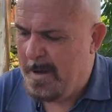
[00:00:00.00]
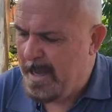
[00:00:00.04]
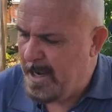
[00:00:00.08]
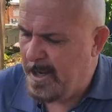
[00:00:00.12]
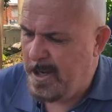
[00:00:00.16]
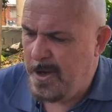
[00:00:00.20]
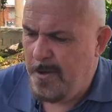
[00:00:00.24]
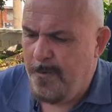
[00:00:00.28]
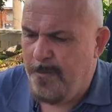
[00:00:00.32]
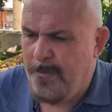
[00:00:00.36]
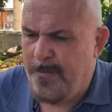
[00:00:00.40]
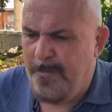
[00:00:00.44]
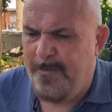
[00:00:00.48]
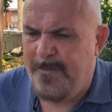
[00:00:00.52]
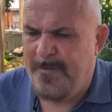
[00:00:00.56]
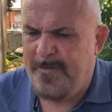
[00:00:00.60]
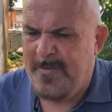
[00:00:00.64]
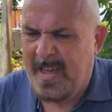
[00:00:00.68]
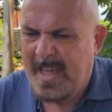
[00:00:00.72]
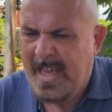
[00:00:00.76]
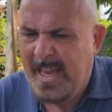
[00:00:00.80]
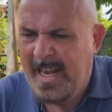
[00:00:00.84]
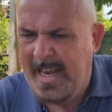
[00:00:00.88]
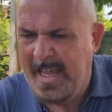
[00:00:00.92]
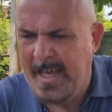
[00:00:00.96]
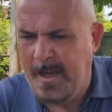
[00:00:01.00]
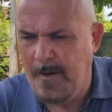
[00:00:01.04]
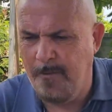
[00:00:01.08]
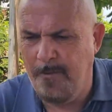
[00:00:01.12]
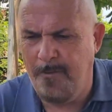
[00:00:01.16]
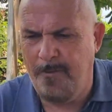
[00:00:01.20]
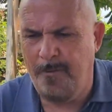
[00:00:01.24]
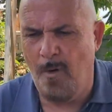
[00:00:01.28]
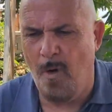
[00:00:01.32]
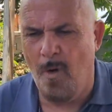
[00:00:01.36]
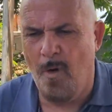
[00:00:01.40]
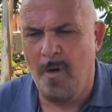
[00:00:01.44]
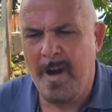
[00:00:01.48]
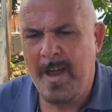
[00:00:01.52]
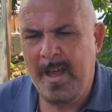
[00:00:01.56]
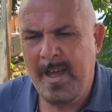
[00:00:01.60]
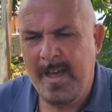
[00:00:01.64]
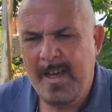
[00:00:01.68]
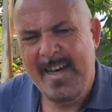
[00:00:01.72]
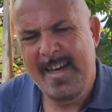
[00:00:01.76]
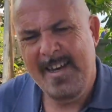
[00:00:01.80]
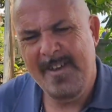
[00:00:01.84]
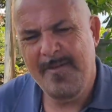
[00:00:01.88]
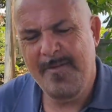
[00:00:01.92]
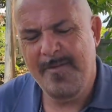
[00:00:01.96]
in and you're feeling for it.
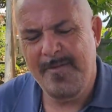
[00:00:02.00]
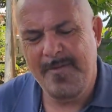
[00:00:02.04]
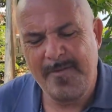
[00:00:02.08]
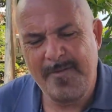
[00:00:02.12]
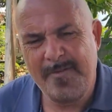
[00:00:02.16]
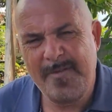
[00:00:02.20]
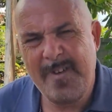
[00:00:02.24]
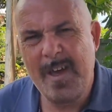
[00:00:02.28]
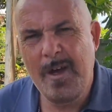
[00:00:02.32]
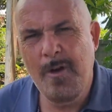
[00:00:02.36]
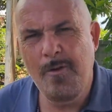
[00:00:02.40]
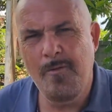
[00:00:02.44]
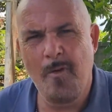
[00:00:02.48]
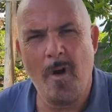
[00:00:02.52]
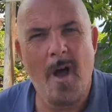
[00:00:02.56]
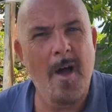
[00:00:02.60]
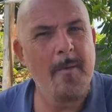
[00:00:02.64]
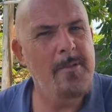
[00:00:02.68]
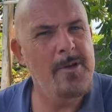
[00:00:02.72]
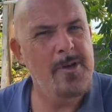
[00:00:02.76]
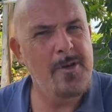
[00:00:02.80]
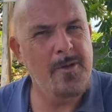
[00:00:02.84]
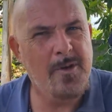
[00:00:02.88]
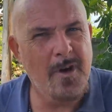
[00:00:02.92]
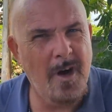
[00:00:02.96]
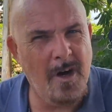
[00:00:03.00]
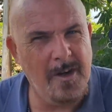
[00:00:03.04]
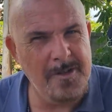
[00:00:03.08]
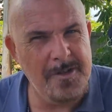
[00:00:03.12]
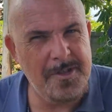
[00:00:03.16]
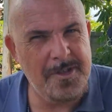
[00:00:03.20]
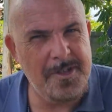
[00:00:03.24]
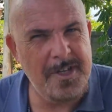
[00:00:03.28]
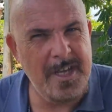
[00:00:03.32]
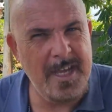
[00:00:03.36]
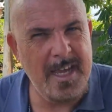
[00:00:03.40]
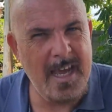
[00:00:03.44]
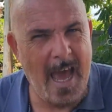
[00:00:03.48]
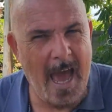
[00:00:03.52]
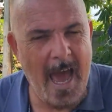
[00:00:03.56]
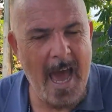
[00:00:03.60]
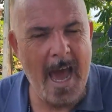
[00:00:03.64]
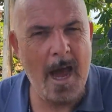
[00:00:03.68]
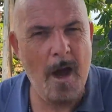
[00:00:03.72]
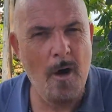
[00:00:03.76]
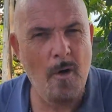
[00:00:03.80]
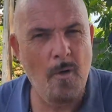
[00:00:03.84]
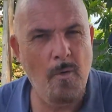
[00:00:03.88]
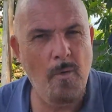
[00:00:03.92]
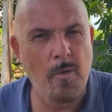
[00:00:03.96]
It doesn't feel right, but you can't see
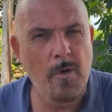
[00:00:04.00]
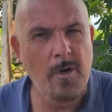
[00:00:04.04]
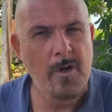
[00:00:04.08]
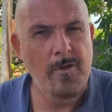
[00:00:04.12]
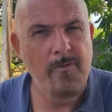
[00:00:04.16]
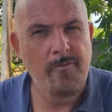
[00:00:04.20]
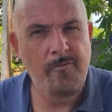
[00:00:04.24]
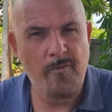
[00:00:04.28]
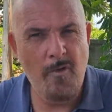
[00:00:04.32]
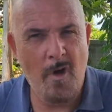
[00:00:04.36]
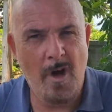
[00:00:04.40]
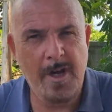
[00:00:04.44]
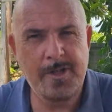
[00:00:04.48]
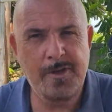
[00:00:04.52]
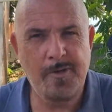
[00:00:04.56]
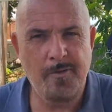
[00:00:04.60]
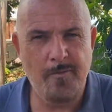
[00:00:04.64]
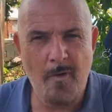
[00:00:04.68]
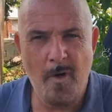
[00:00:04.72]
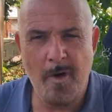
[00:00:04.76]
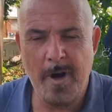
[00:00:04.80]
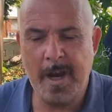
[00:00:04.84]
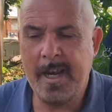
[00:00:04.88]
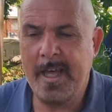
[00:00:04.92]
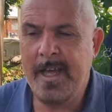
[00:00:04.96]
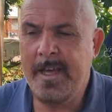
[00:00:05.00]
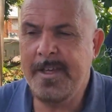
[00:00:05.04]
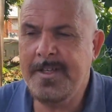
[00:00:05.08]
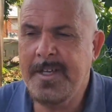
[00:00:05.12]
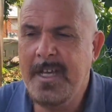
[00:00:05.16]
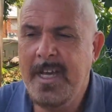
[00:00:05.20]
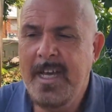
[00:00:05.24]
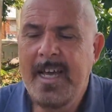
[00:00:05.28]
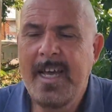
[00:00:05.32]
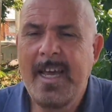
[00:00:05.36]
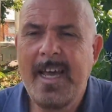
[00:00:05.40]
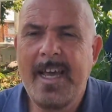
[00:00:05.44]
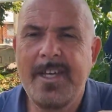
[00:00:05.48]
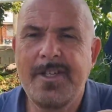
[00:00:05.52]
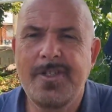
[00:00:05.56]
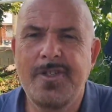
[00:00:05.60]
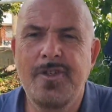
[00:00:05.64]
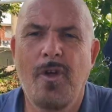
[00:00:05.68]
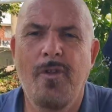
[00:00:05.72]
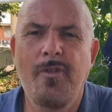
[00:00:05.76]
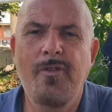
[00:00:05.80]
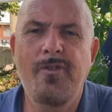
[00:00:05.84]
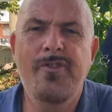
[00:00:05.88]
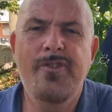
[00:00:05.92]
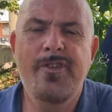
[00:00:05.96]
how right or wrong it is. It's
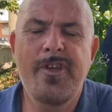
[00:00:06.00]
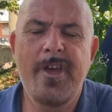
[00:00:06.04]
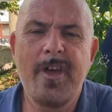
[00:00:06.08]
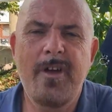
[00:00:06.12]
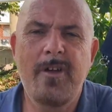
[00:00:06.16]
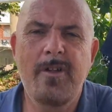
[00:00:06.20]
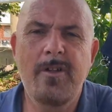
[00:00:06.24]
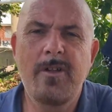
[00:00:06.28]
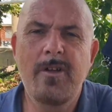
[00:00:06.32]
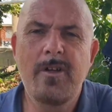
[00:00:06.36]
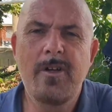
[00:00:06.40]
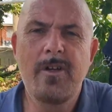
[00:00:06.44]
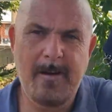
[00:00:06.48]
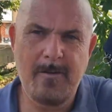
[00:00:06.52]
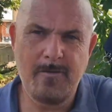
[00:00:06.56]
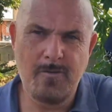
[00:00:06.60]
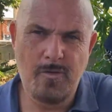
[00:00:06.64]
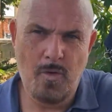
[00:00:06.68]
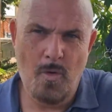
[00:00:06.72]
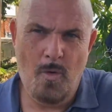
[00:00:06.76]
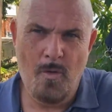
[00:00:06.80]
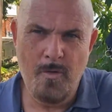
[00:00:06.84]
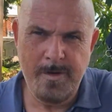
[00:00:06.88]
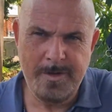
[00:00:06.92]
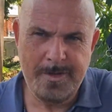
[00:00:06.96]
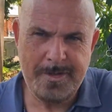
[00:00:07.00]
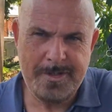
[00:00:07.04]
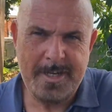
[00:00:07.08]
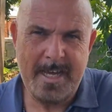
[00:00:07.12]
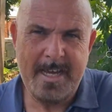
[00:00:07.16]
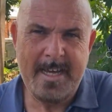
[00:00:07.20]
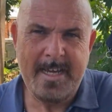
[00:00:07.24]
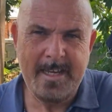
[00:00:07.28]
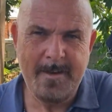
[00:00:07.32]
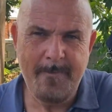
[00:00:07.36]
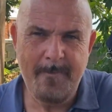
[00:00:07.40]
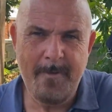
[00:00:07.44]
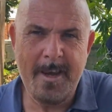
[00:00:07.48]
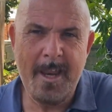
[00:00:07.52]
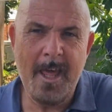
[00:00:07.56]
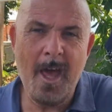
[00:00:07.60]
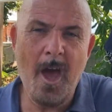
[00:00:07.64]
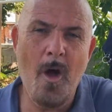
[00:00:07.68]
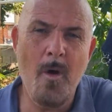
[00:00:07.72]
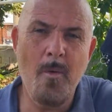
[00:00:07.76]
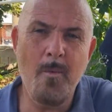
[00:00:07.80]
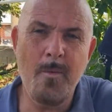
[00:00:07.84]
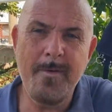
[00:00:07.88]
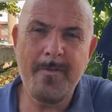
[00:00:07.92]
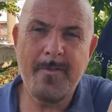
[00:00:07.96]
not until Nora's taken the
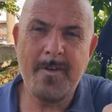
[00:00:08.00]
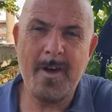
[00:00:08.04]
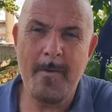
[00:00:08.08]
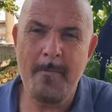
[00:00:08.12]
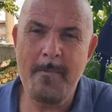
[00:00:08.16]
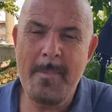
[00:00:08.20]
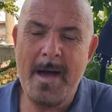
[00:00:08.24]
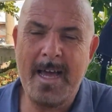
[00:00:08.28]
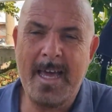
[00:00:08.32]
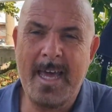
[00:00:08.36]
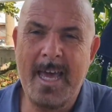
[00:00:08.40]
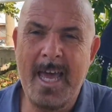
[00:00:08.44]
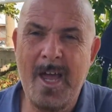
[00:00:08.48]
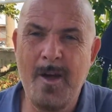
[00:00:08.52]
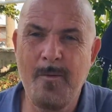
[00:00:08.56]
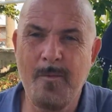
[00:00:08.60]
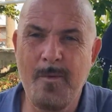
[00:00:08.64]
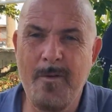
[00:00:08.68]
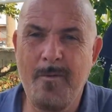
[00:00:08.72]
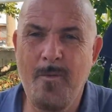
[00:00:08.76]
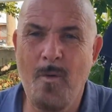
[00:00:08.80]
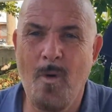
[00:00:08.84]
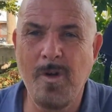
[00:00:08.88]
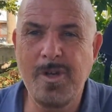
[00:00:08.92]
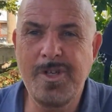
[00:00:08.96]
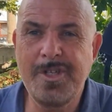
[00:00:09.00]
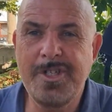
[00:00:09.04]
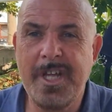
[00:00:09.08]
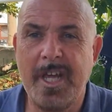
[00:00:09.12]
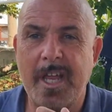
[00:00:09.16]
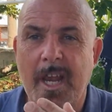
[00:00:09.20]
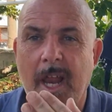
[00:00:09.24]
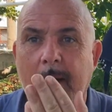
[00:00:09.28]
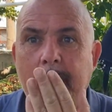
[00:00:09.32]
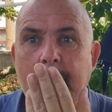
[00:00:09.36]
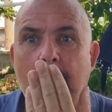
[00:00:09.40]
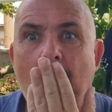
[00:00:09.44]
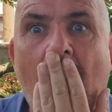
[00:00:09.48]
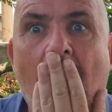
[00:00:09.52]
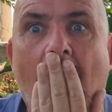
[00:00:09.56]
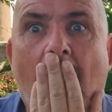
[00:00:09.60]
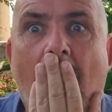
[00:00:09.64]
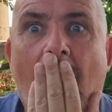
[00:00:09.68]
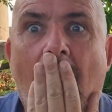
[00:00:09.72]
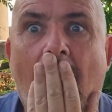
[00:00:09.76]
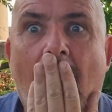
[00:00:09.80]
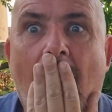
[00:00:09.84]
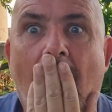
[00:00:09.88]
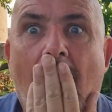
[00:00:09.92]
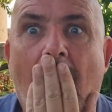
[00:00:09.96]
video and we've come back here and we've watched it and I'm like,
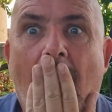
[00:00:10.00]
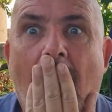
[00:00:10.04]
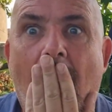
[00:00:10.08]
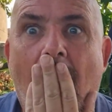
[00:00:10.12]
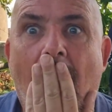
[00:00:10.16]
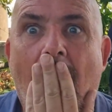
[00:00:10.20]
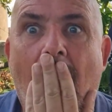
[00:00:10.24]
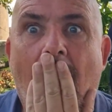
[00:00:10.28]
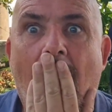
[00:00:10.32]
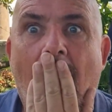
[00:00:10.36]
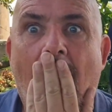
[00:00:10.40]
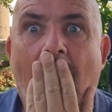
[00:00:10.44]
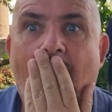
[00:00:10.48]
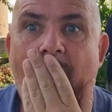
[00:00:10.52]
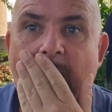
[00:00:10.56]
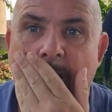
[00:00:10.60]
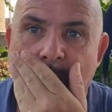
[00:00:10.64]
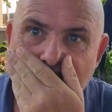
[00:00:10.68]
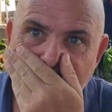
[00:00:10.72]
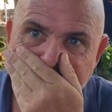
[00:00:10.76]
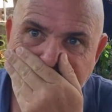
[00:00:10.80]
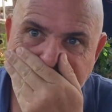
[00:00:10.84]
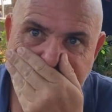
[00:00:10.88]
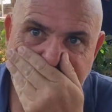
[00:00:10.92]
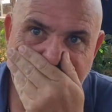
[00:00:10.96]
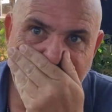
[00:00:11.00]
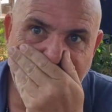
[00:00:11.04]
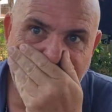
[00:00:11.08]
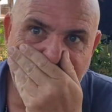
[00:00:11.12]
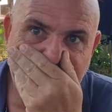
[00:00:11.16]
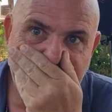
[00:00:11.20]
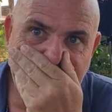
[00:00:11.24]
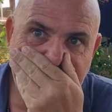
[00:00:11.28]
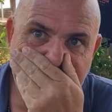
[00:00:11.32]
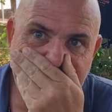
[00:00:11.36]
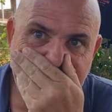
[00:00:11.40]
oh God.